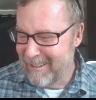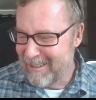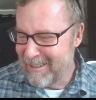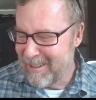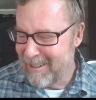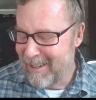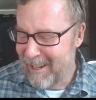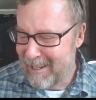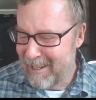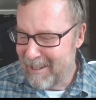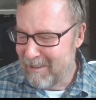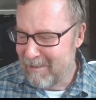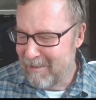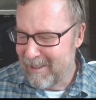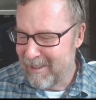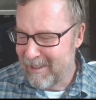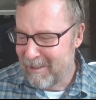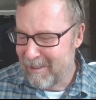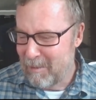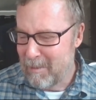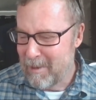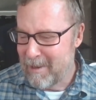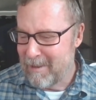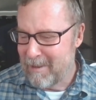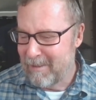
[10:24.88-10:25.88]
so I'll give you a
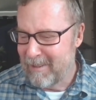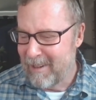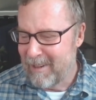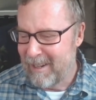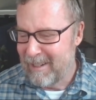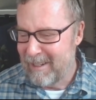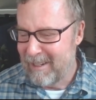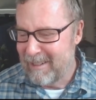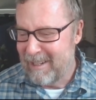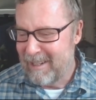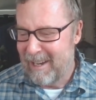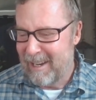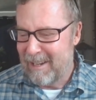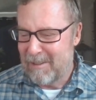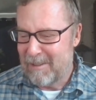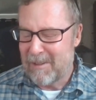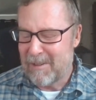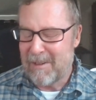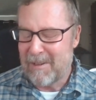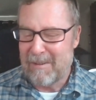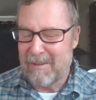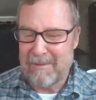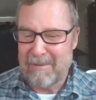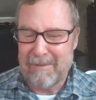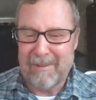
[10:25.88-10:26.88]
little bit of a taste
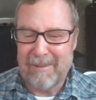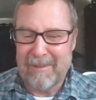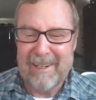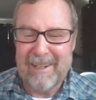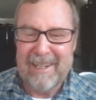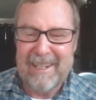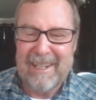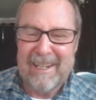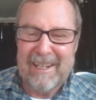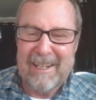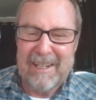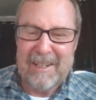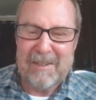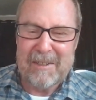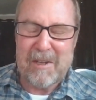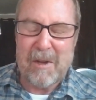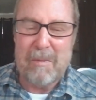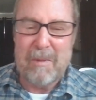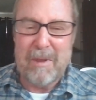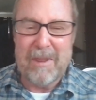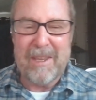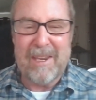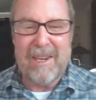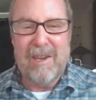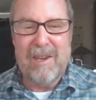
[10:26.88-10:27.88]
of some
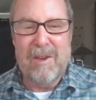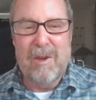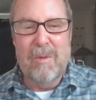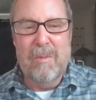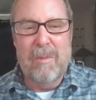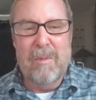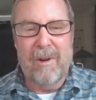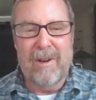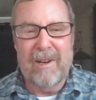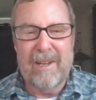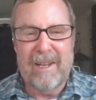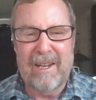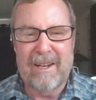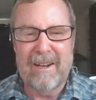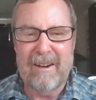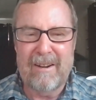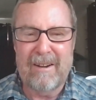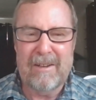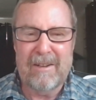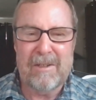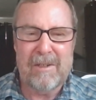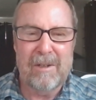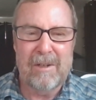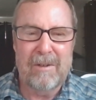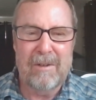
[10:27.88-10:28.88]
of the humor in there.
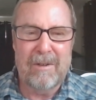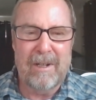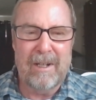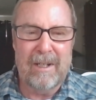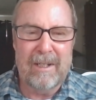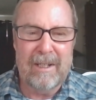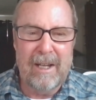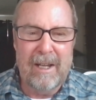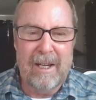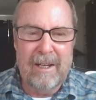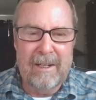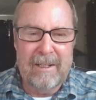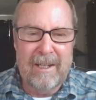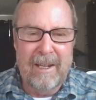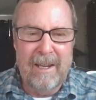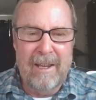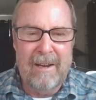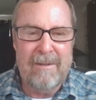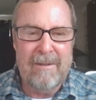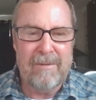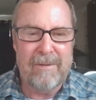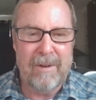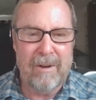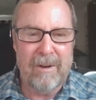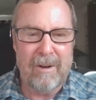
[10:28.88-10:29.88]
And so, again,
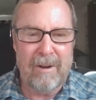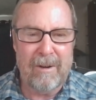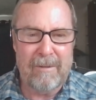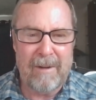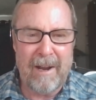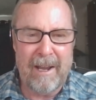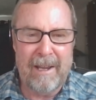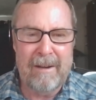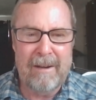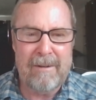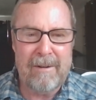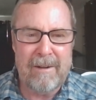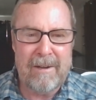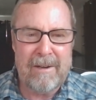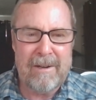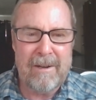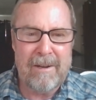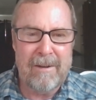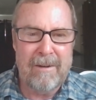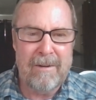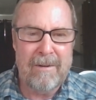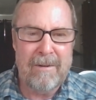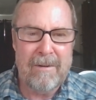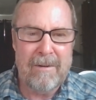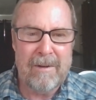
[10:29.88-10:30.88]
if you're a writer
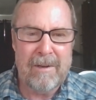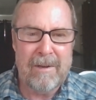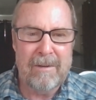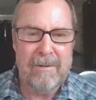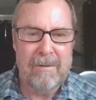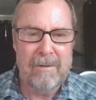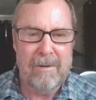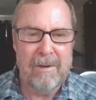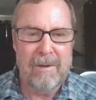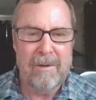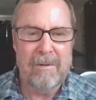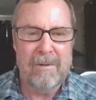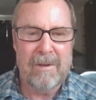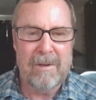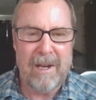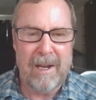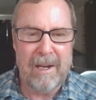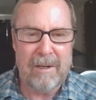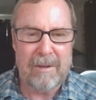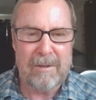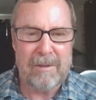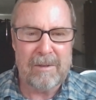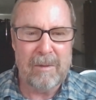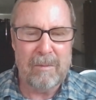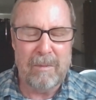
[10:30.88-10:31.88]
too, you do
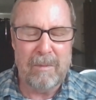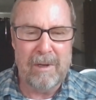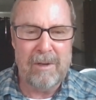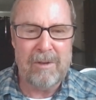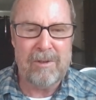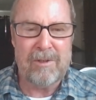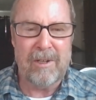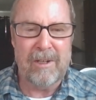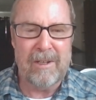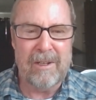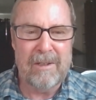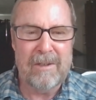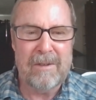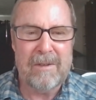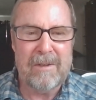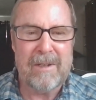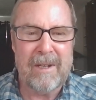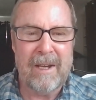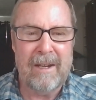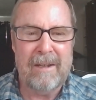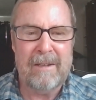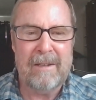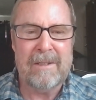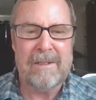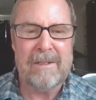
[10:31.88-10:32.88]
take submissions,
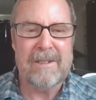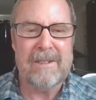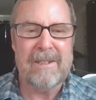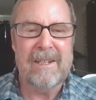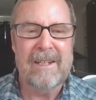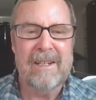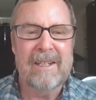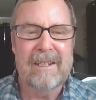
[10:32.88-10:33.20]
yes?